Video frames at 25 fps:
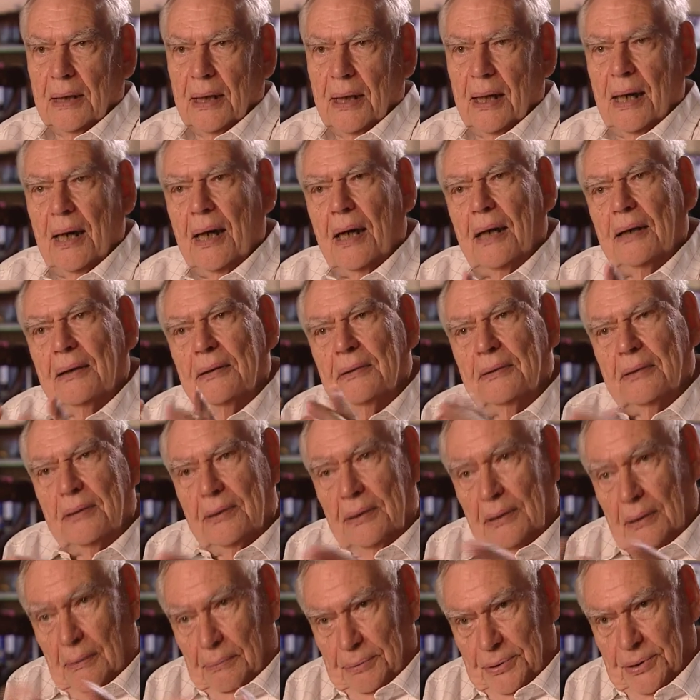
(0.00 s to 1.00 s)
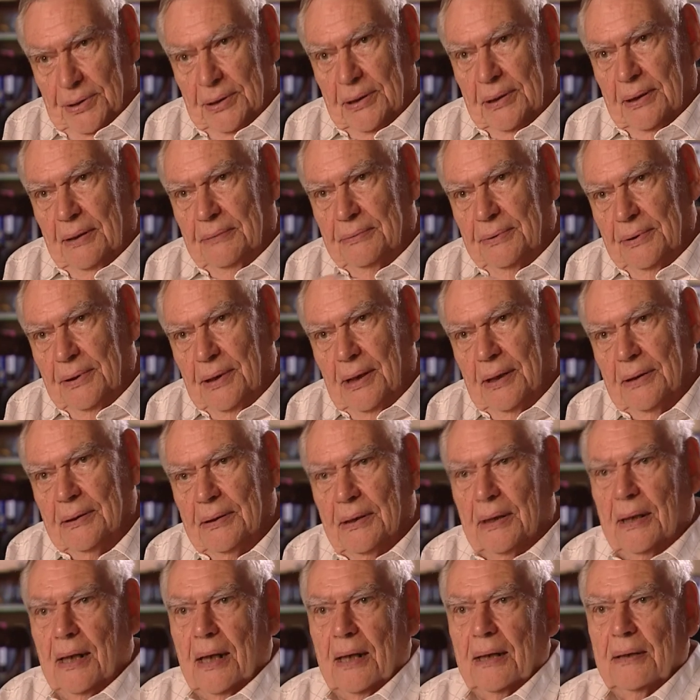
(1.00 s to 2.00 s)
and the opposite, every now and
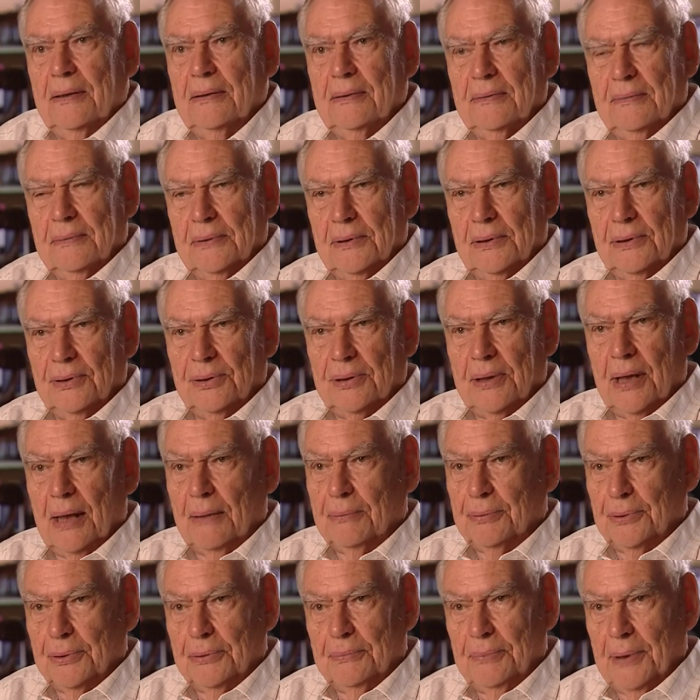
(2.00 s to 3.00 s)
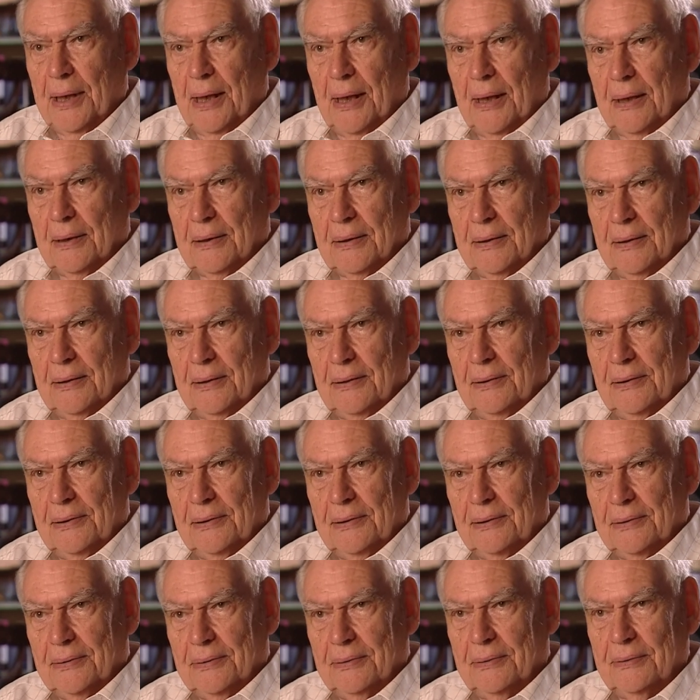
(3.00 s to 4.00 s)
again, a slap on the back, you know, a
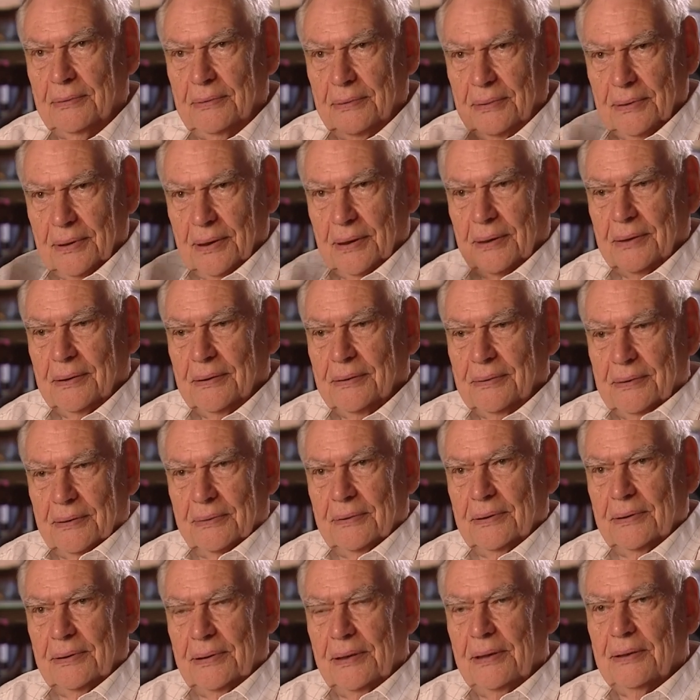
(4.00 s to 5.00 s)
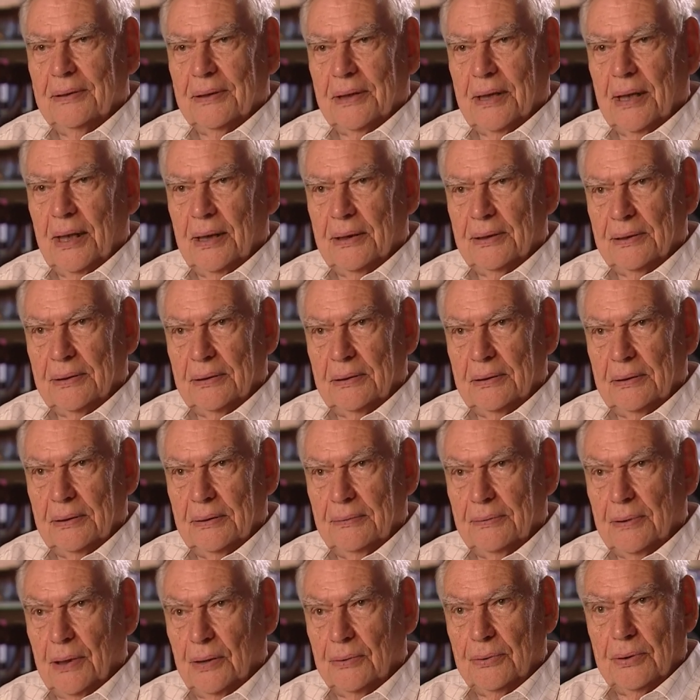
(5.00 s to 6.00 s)
little indication that
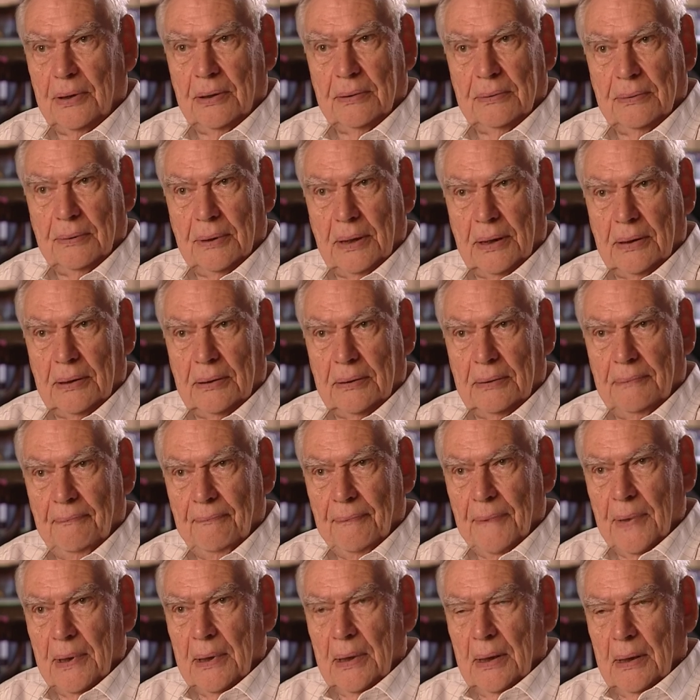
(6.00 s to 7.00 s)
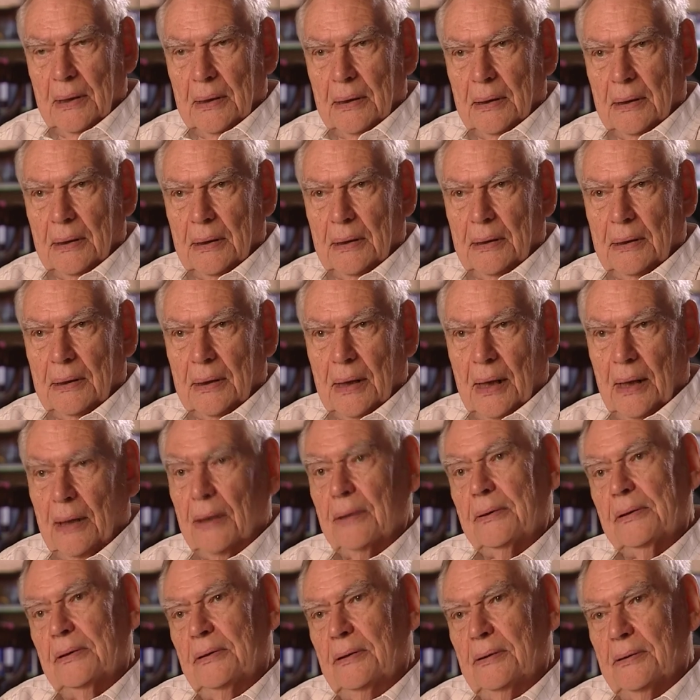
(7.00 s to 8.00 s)
you've done rather well. Uh,
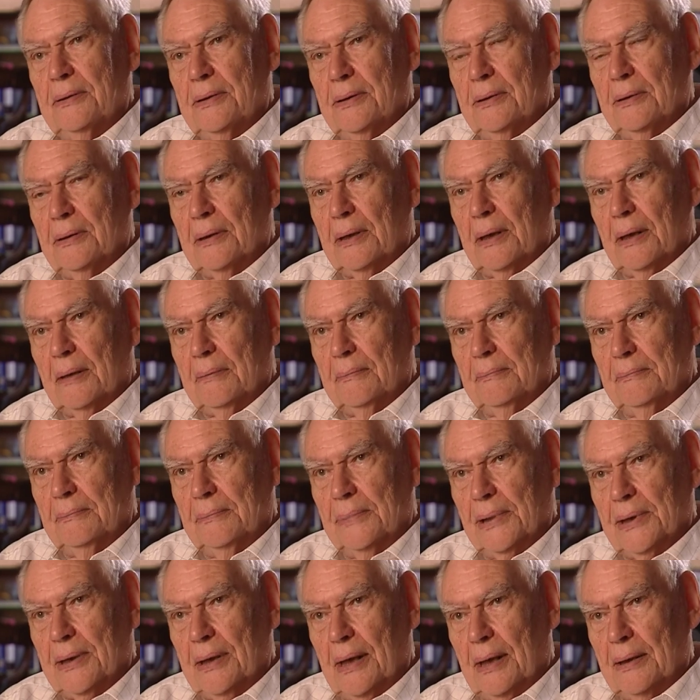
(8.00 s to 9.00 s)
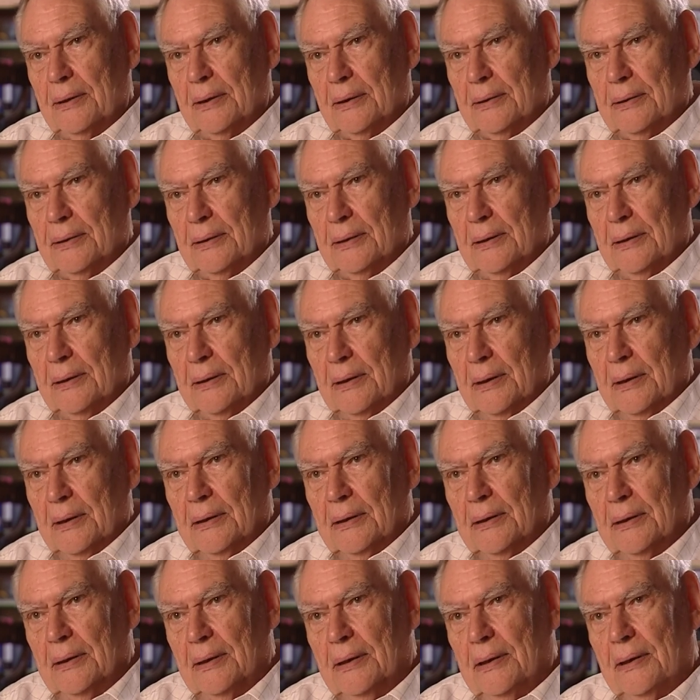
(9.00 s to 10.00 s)
how can you do that mechanically?
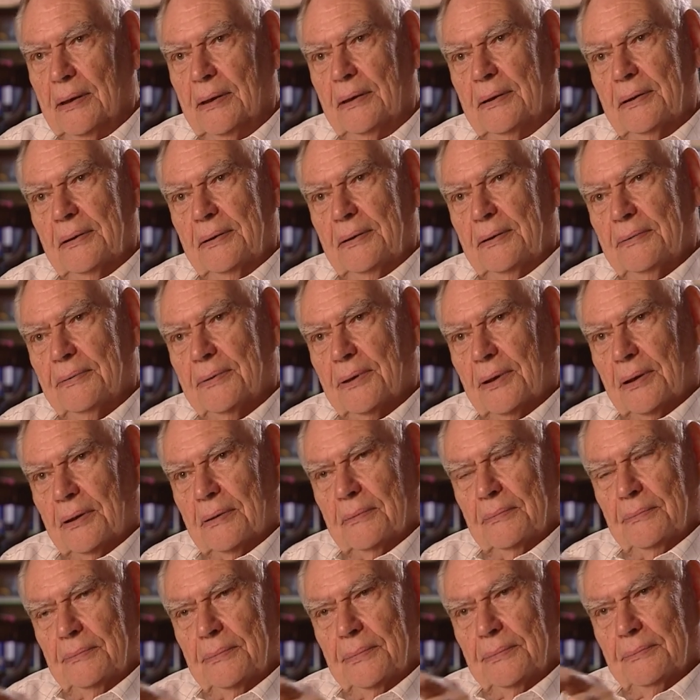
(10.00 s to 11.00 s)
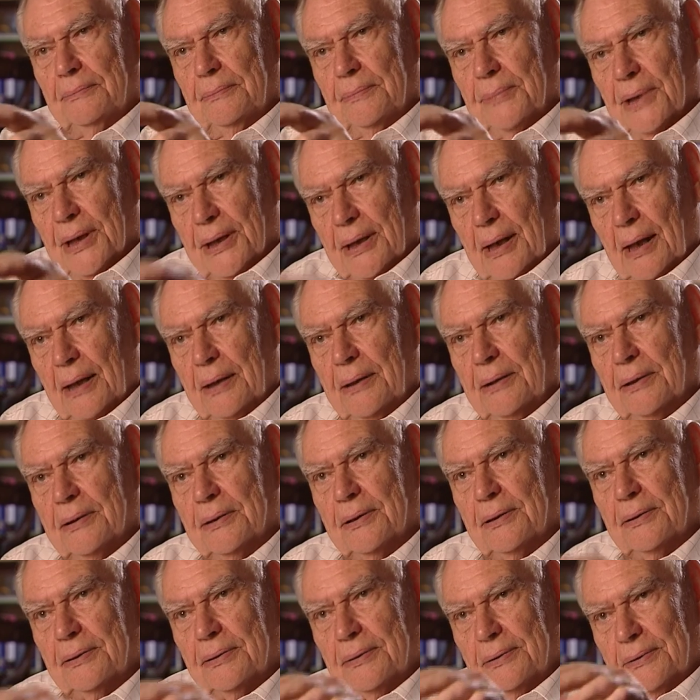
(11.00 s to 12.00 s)
Uh, you've got
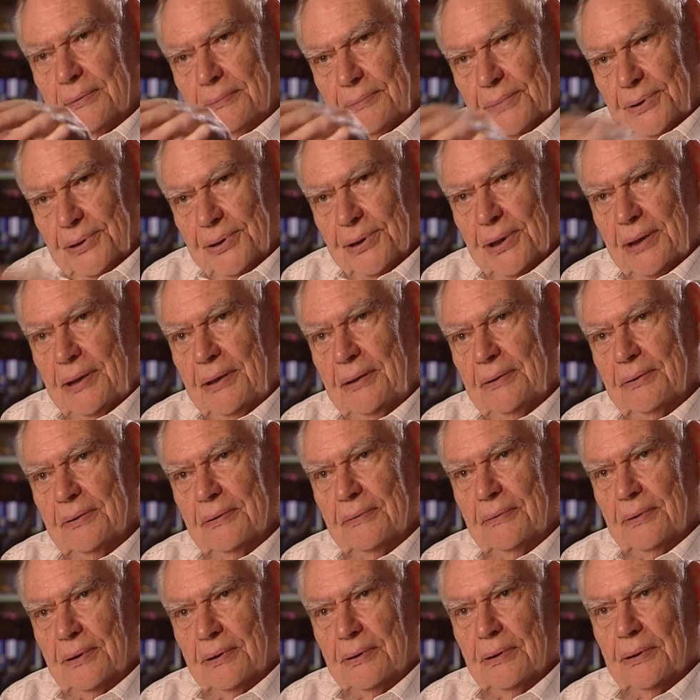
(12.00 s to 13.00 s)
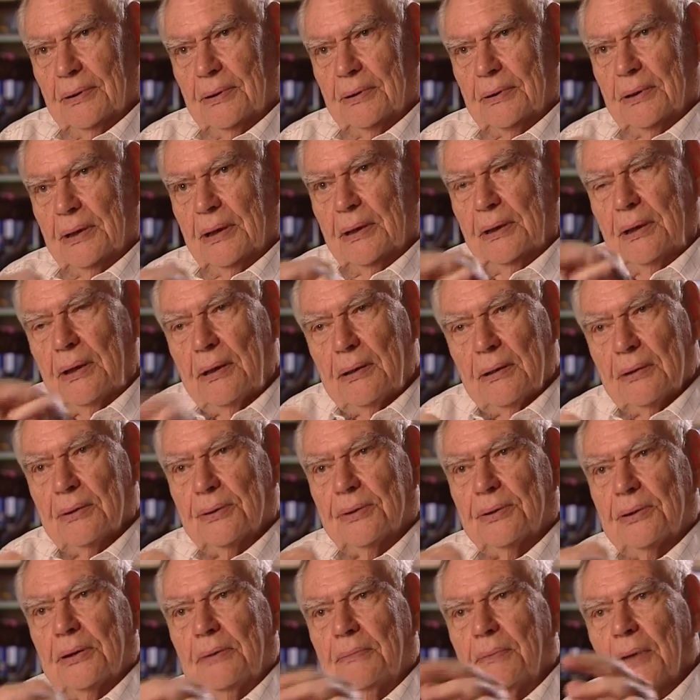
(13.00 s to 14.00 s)
mechanical machines and whatnot in
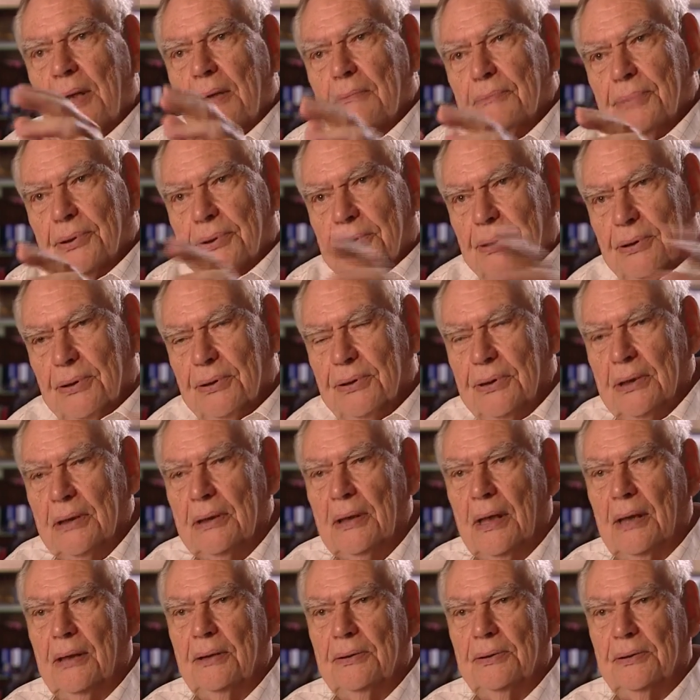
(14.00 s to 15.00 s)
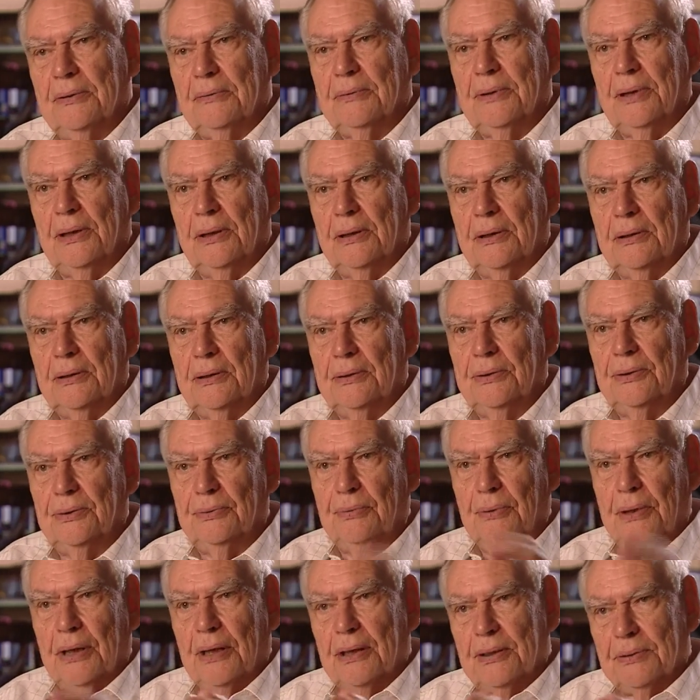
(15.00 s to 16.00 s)
industry producing loads of
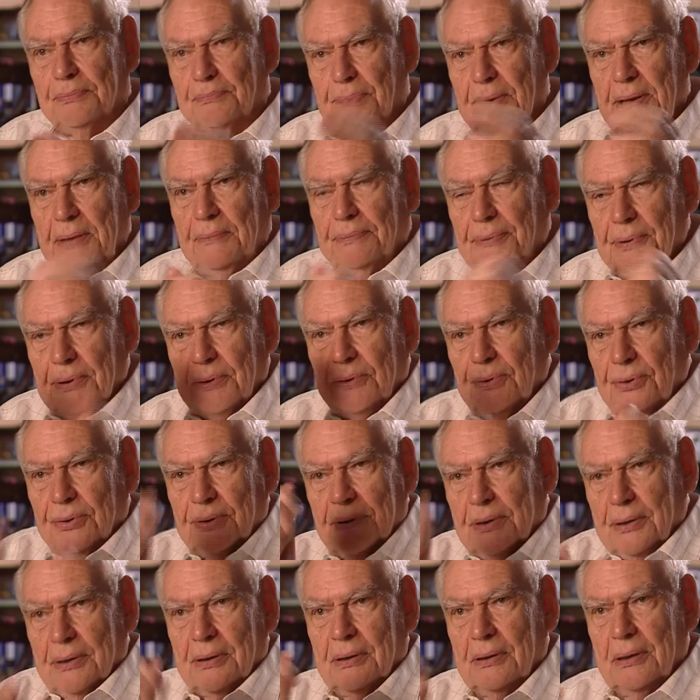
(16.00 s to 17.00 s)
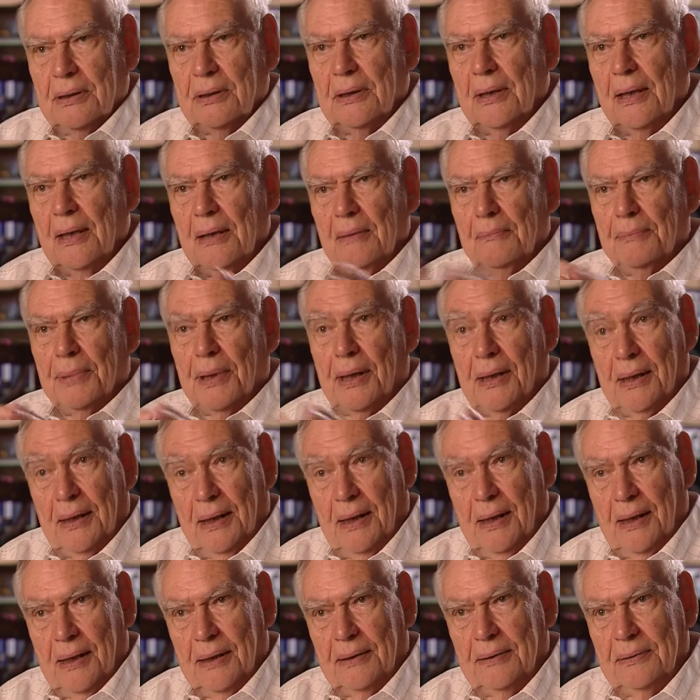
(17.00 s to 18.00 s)
goods, whereas people used to do it by
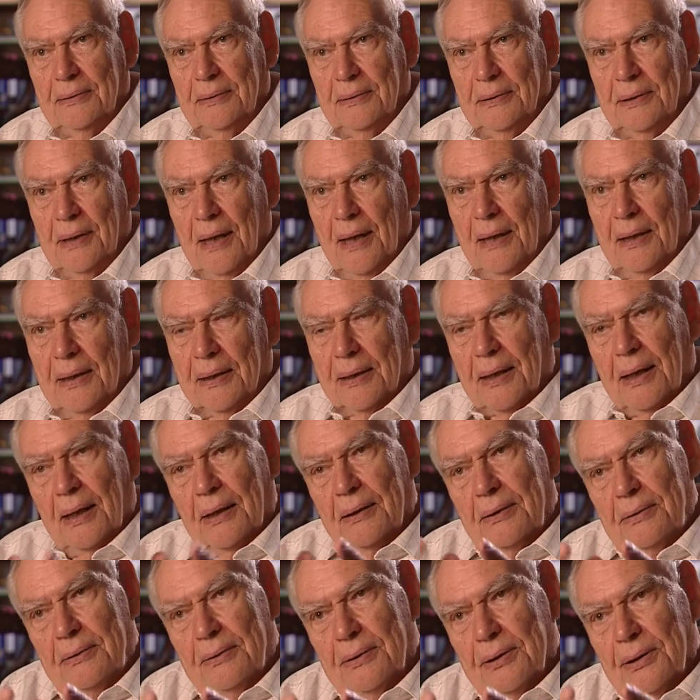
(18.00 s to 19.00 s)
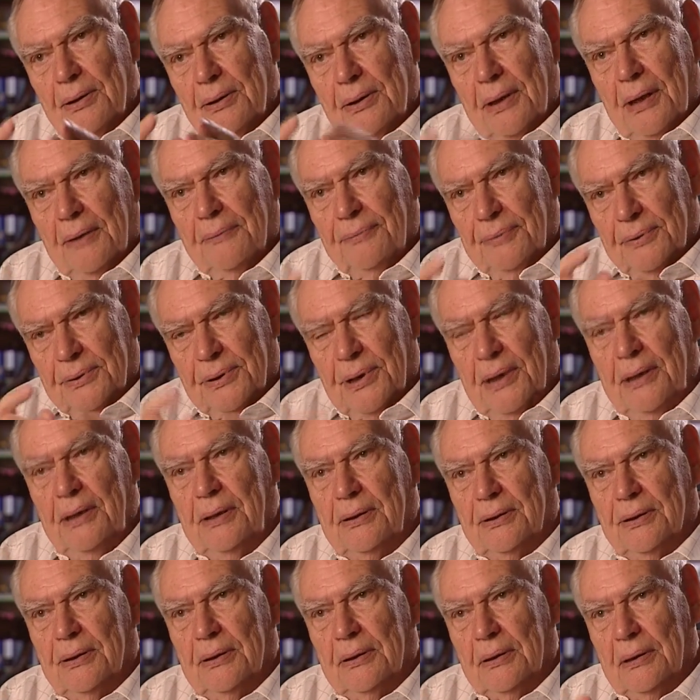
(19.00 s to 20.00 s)
hand. Can you do that for
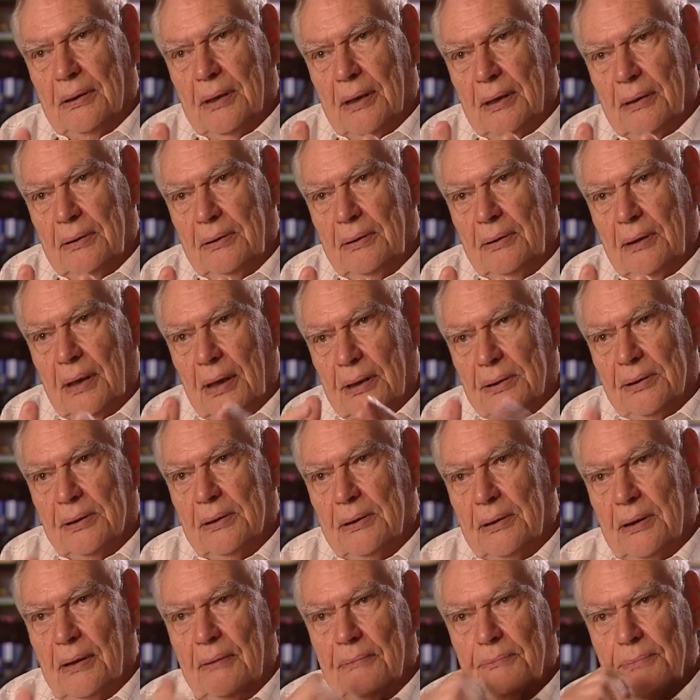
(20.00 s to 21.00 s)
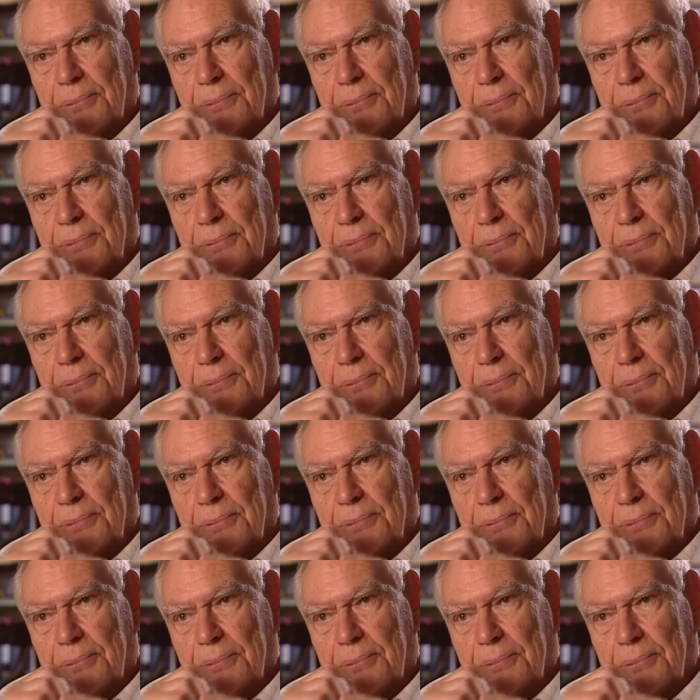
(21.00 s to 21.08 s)
teaching? Can you actually have